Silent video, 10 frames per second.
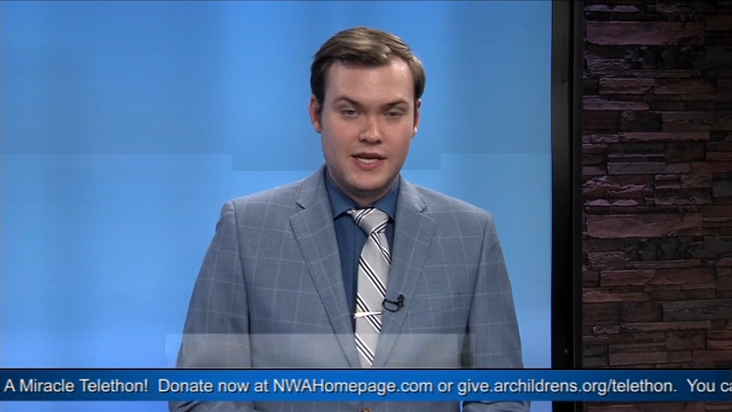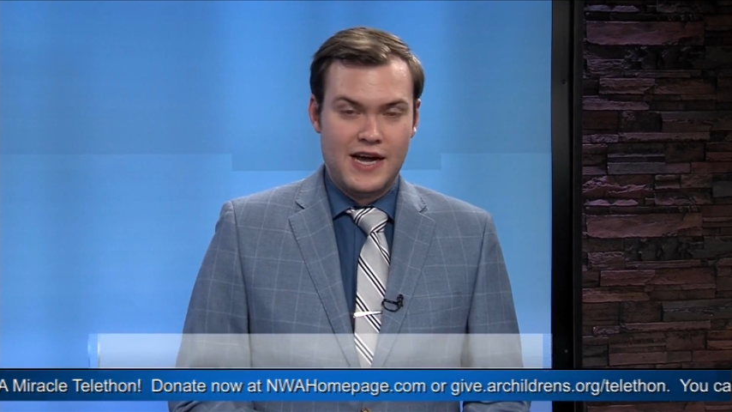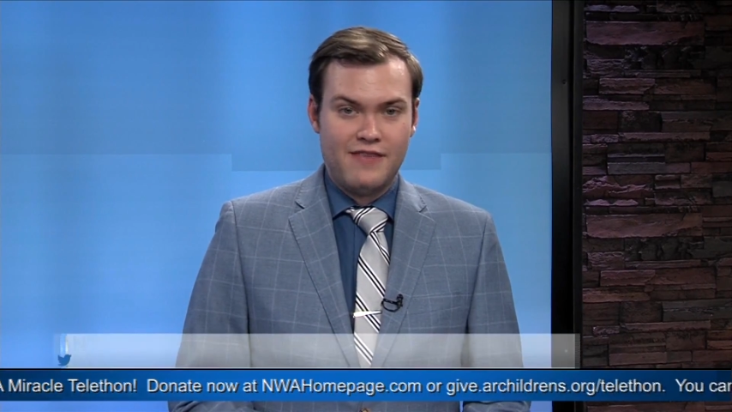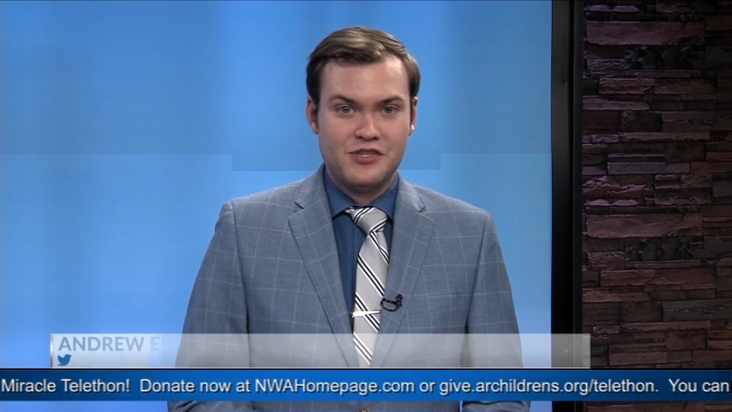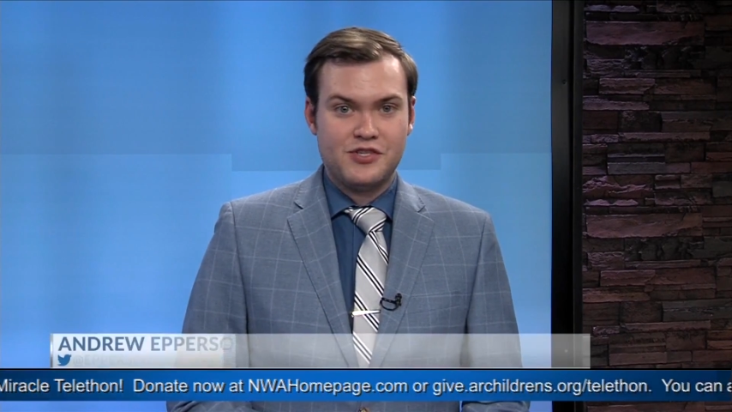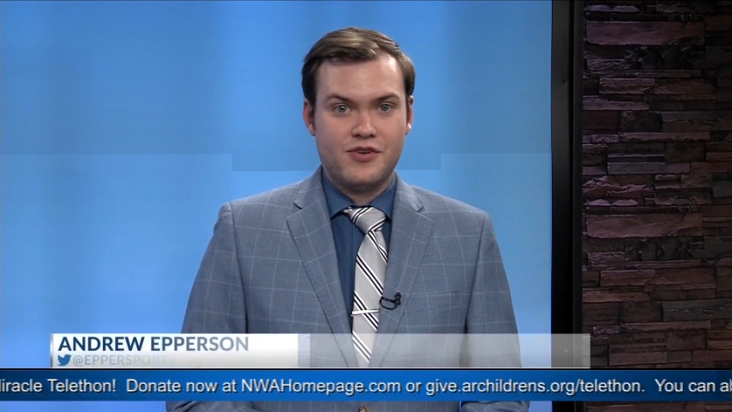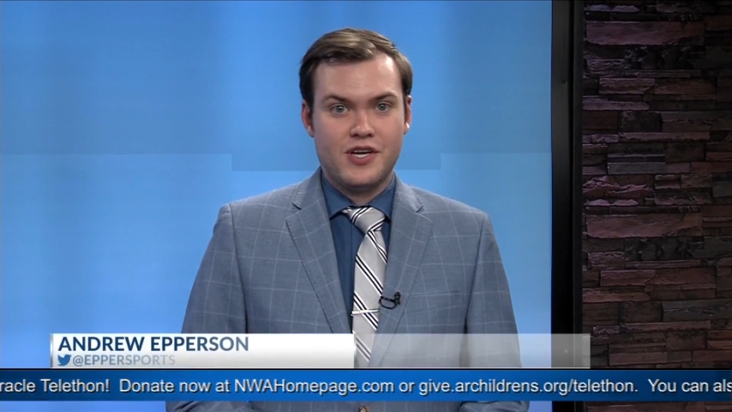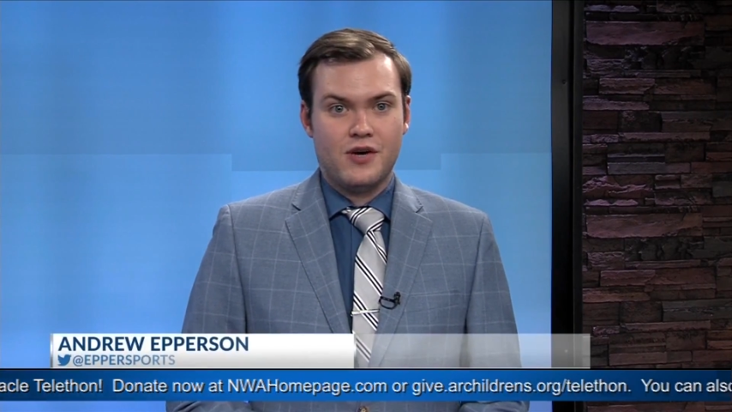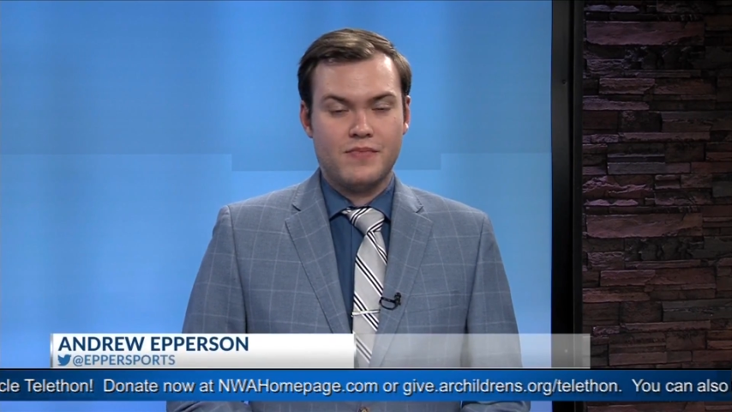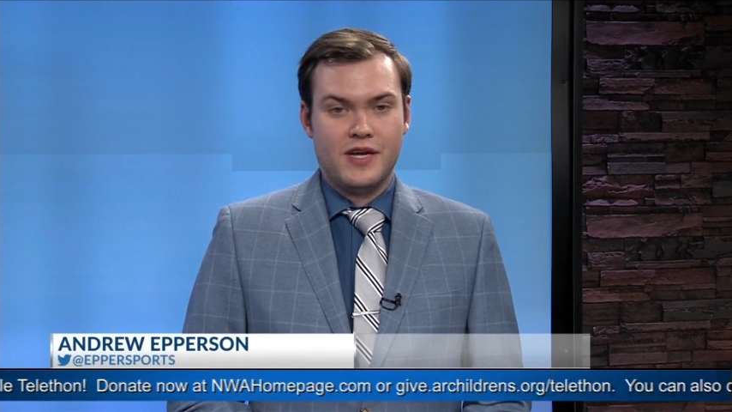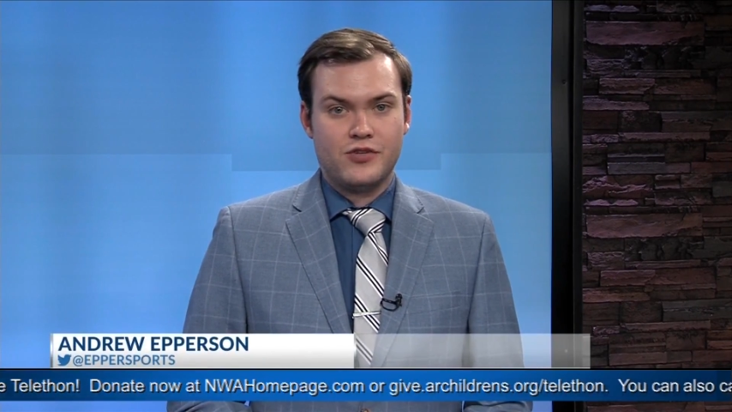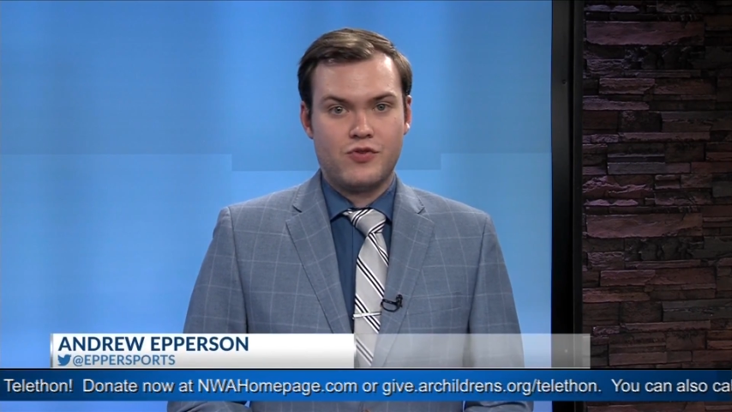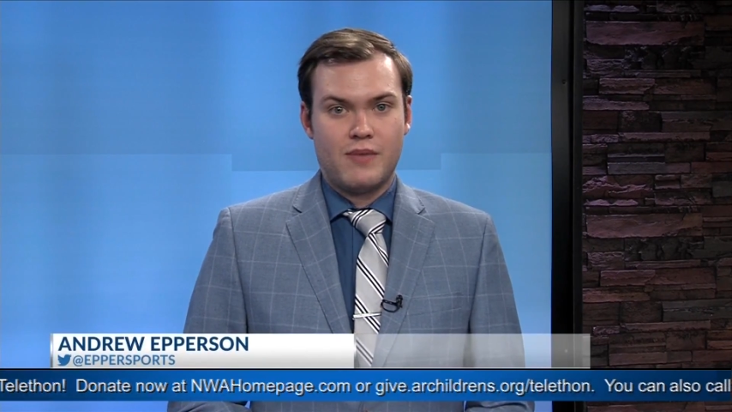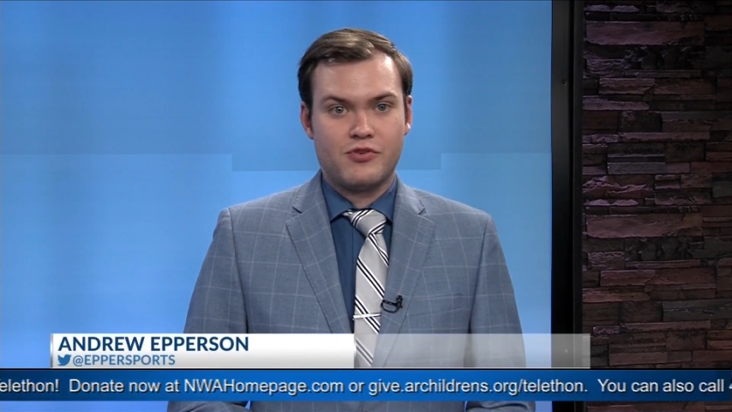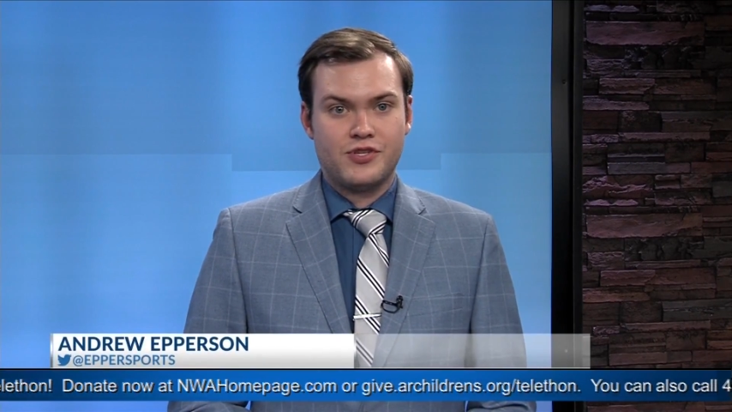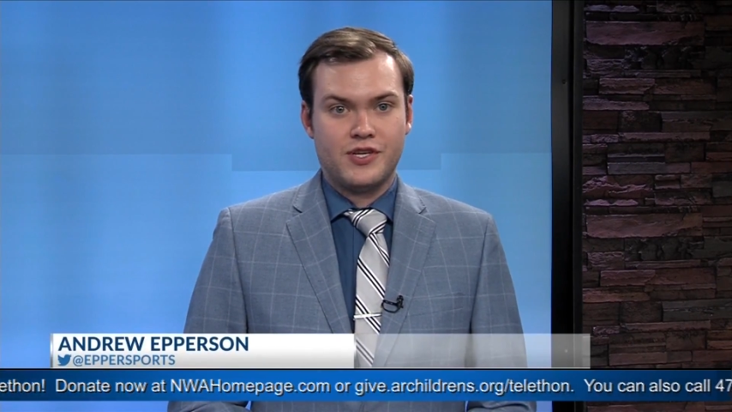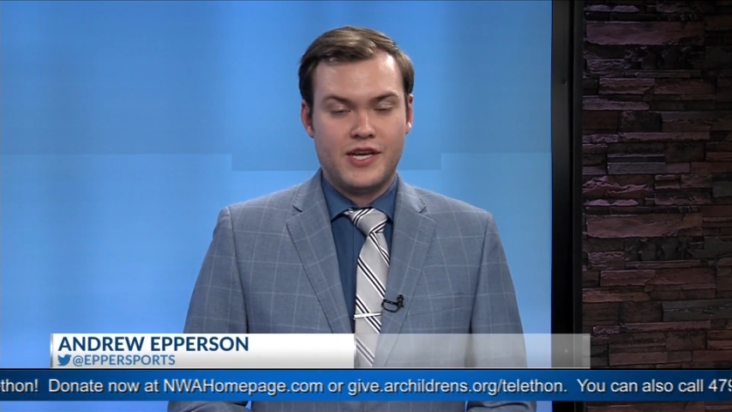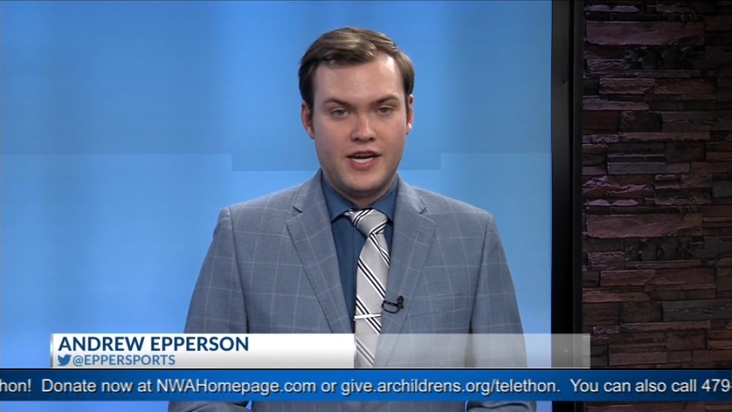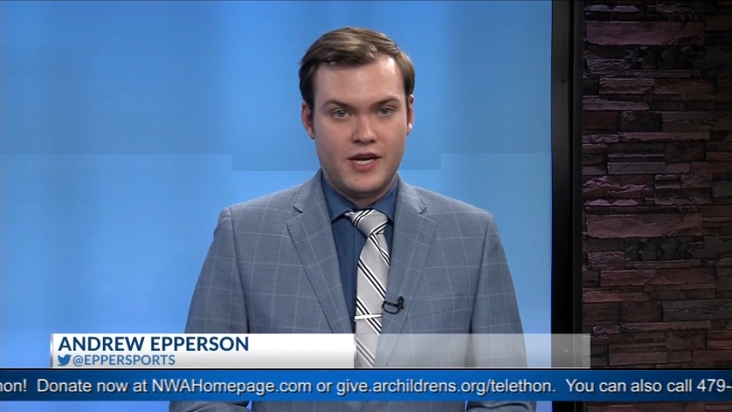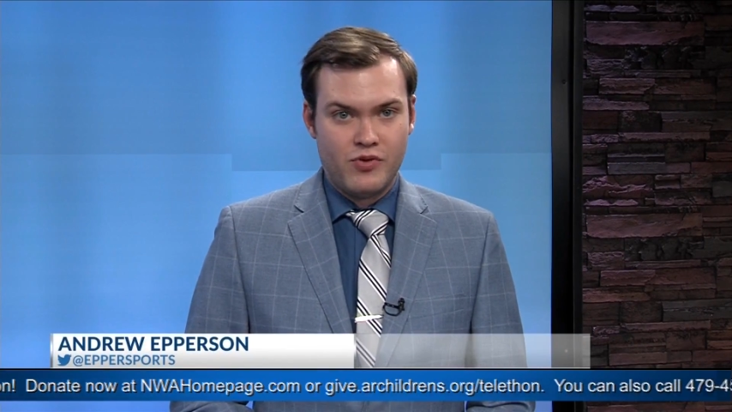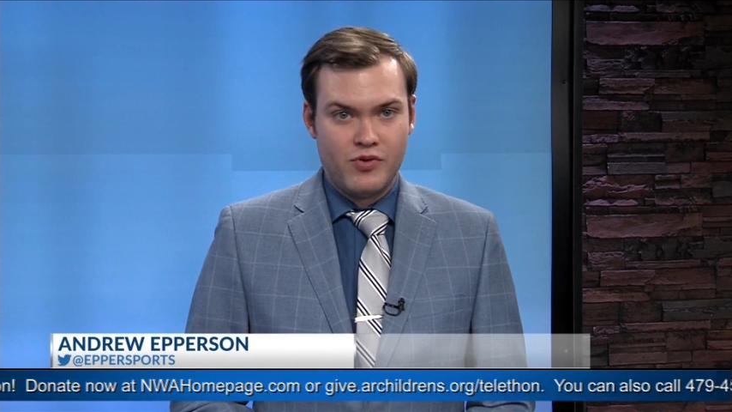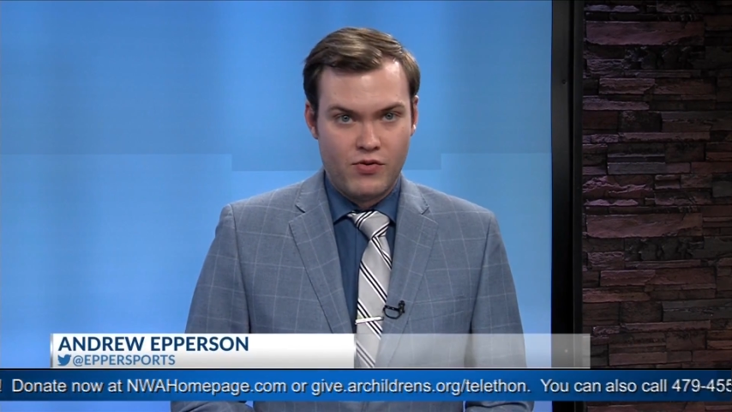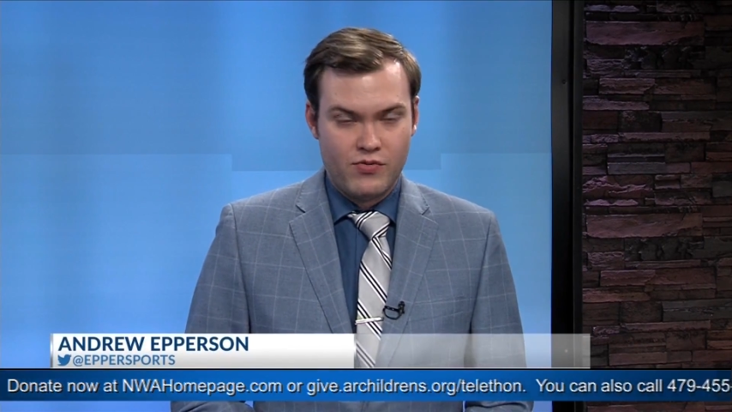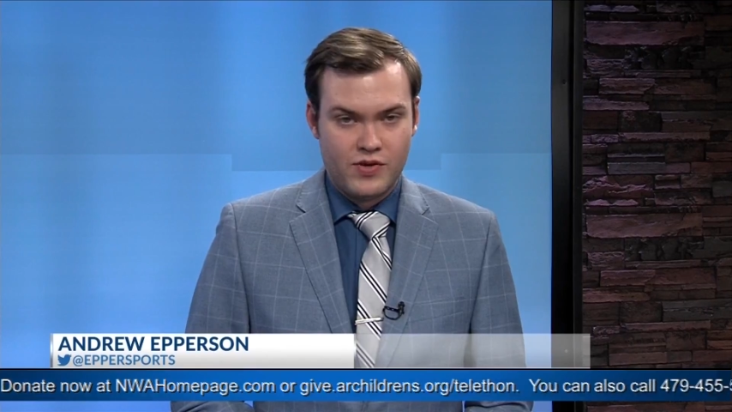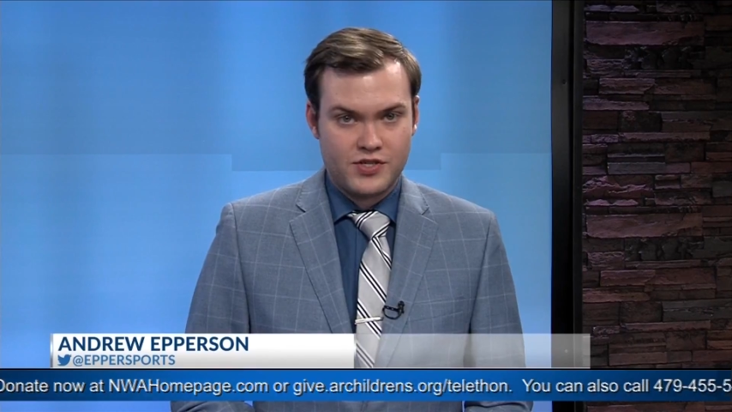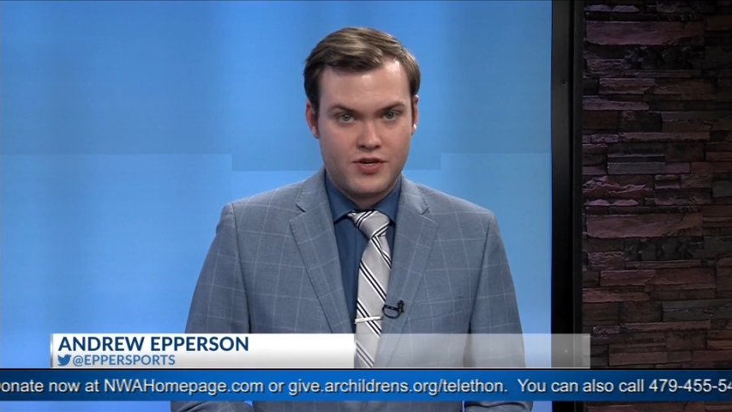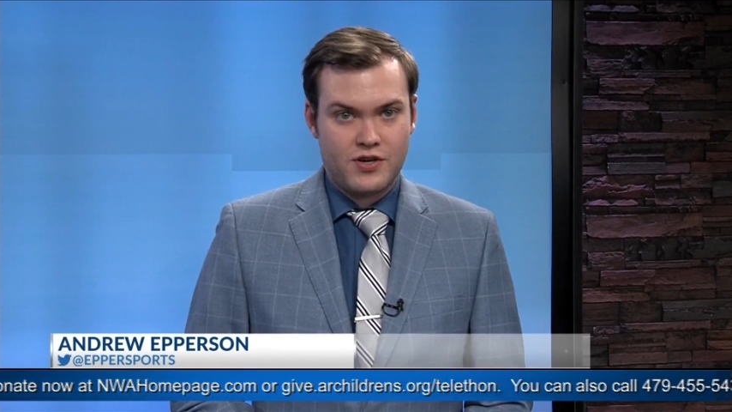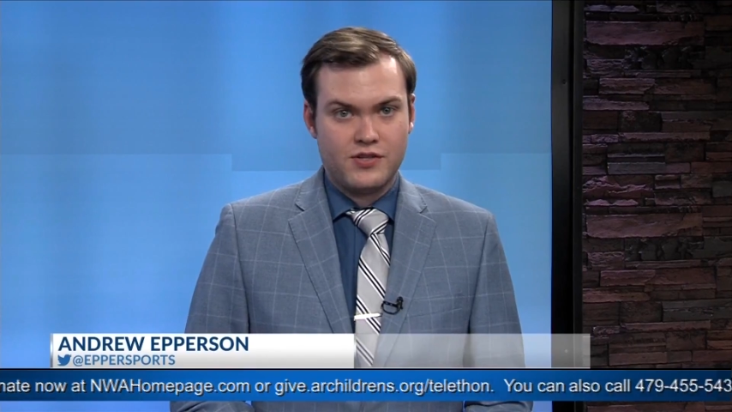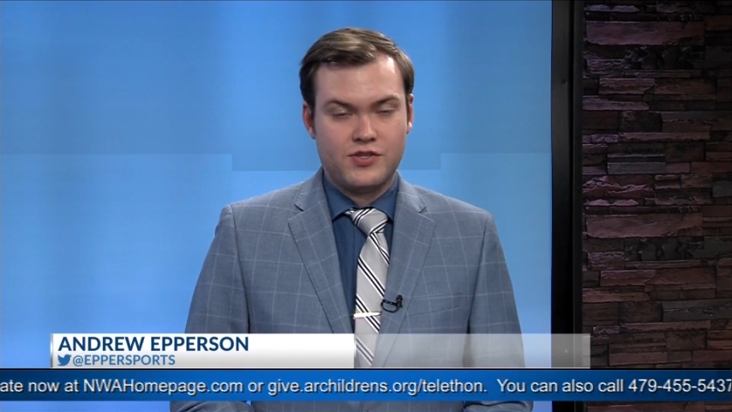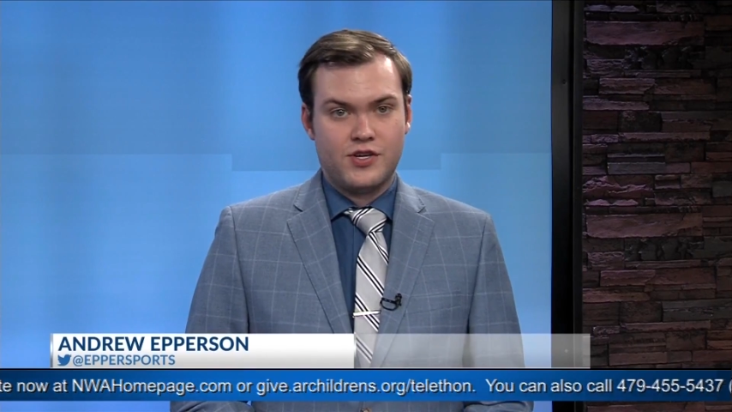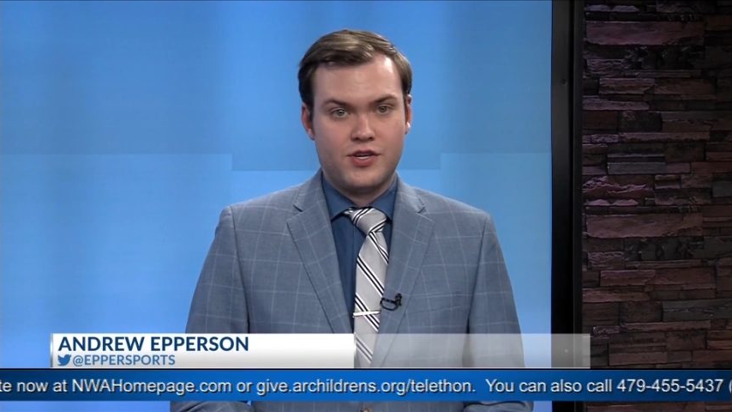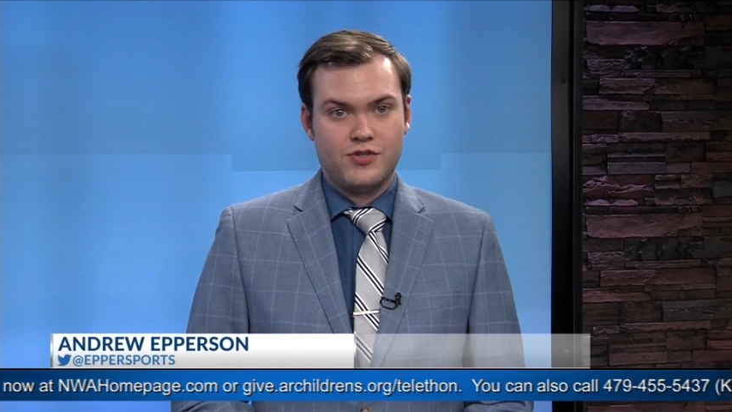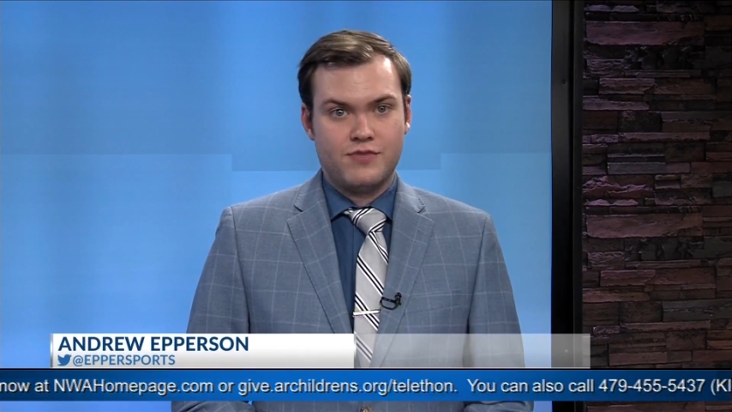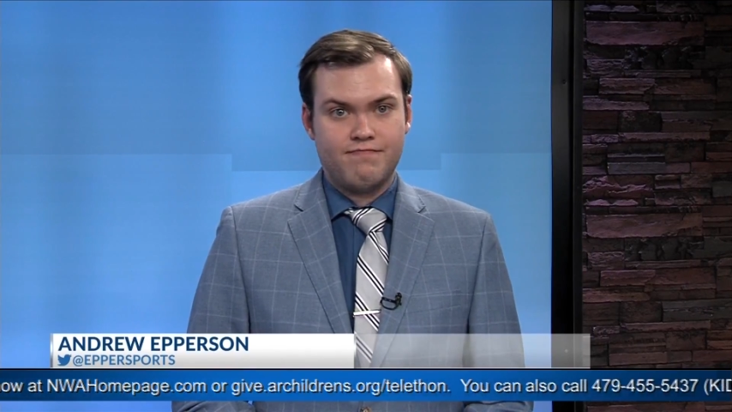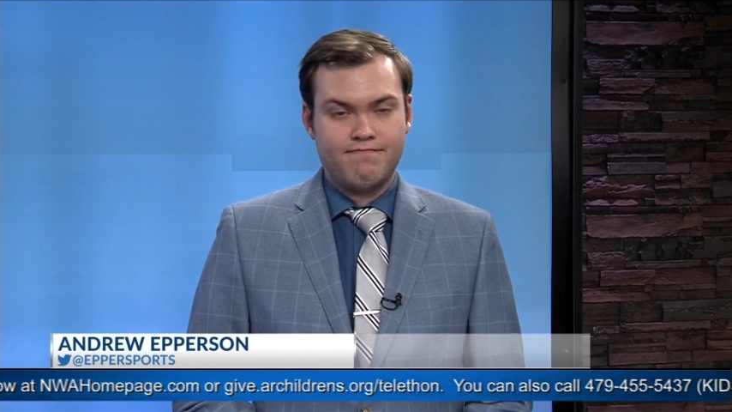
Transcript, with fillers: Live in studio, Andrew Epperson, KNWA Northwest Arkansas News.